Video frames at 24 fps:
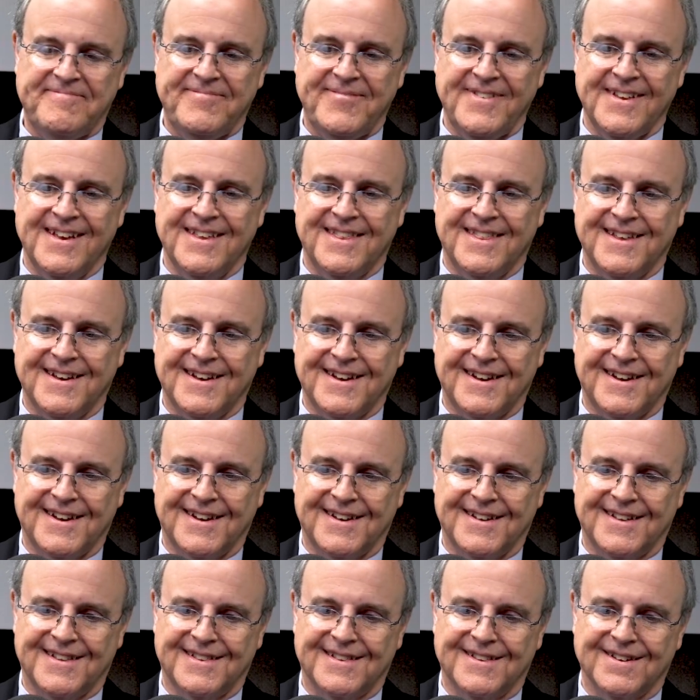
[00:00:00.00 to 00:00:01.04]

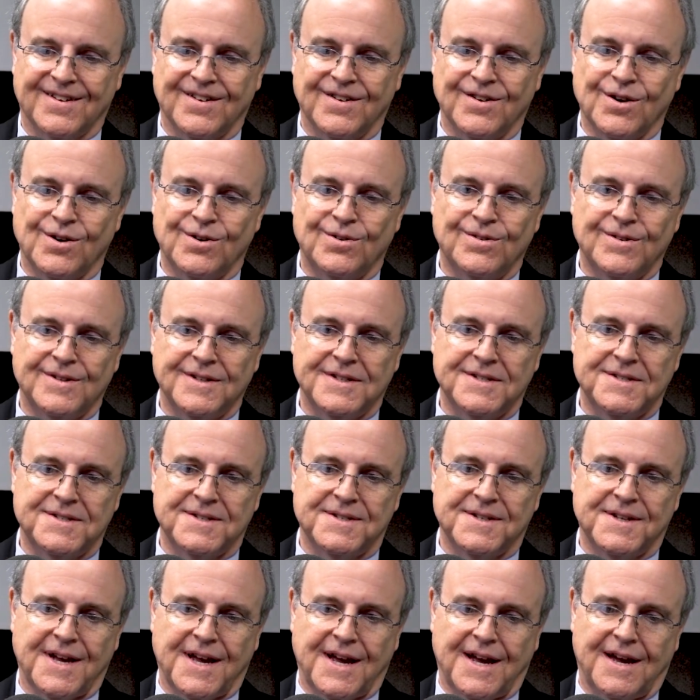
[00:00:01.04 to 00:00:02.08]
the goal is
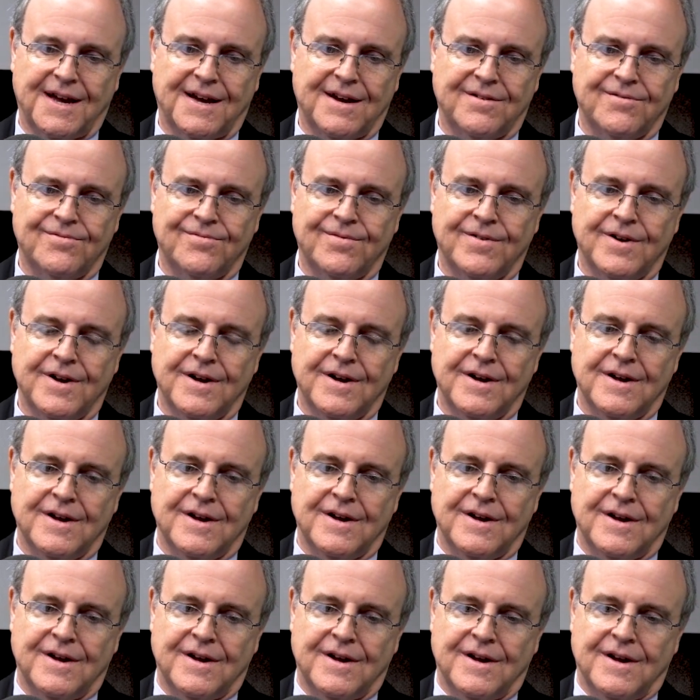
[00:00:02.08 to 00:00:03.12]
to have
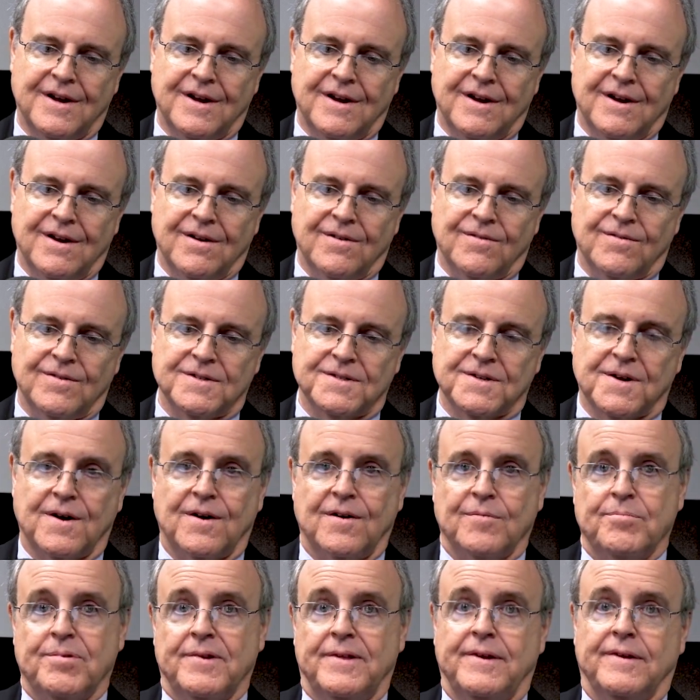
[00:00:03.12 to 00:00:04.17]
what is
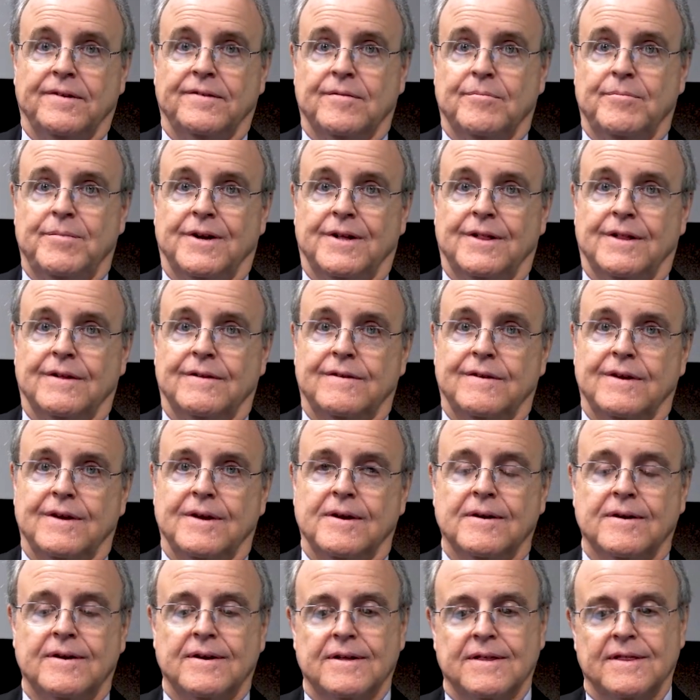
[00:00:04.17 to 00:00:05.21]
called predictability,
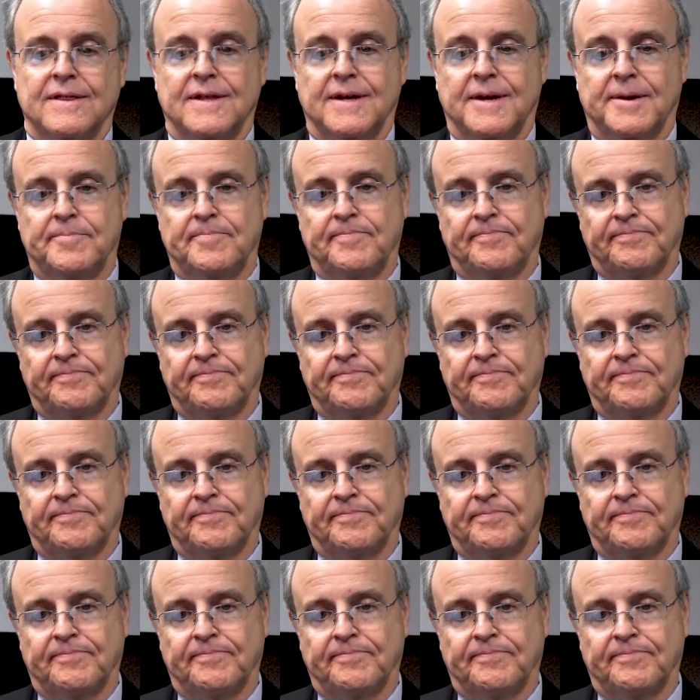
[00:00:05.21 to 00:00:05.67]
that